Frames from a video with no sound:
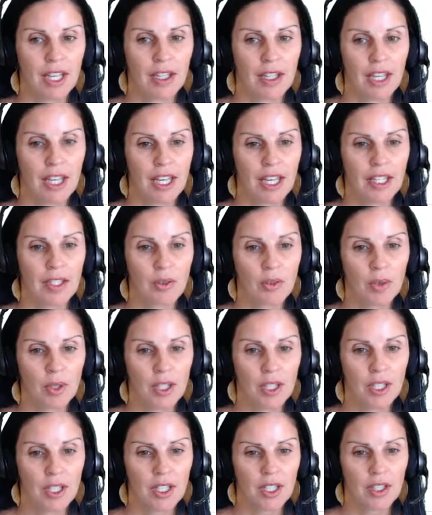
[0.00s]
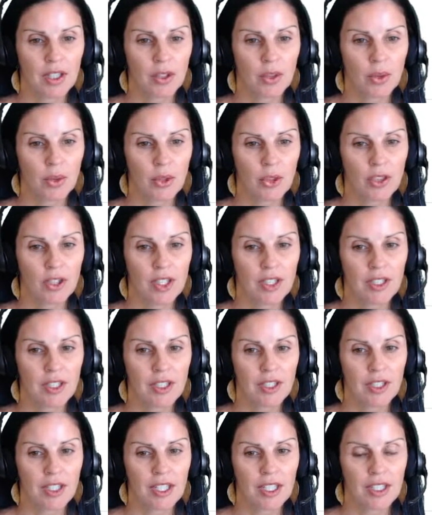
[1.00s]
and one of the other cool things
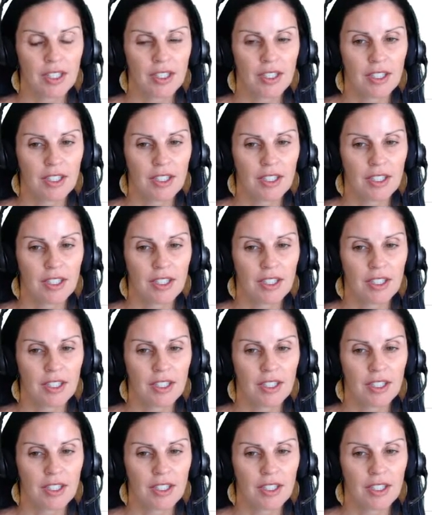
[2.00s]
it does